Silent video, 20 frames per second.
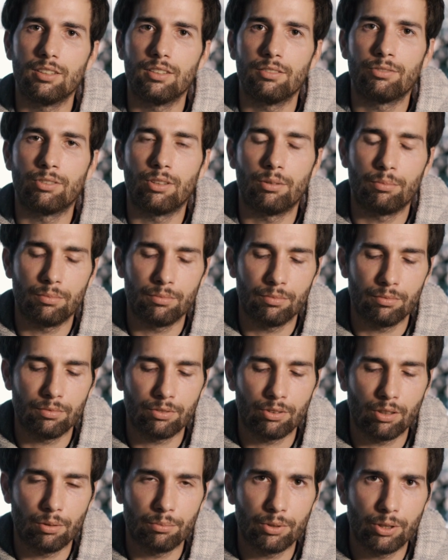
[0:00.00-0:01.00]

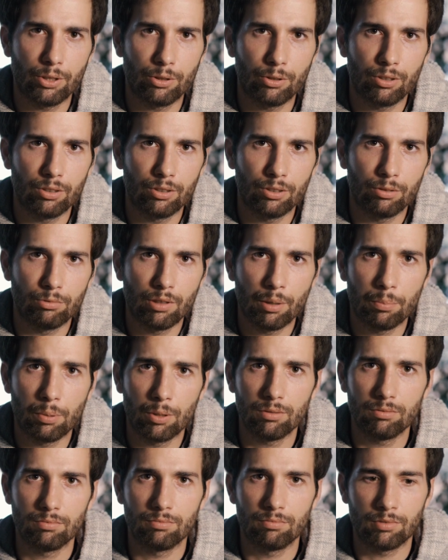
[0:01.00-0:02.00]
from your
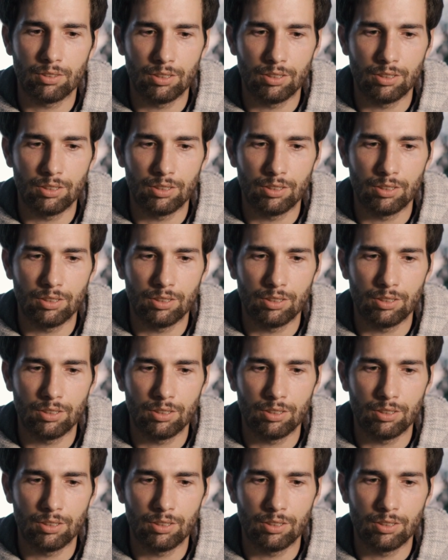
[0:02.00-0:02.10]
repo.